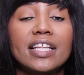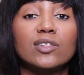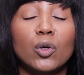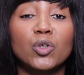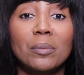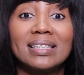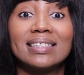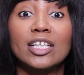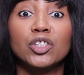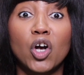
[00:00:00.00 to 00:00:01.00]
This also means
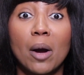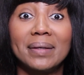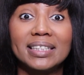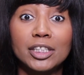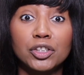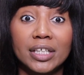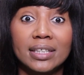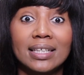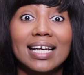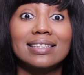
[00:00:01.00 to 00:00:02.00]
that your
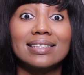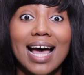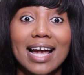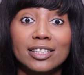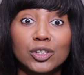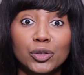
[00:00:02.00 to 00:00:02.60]
competition is tight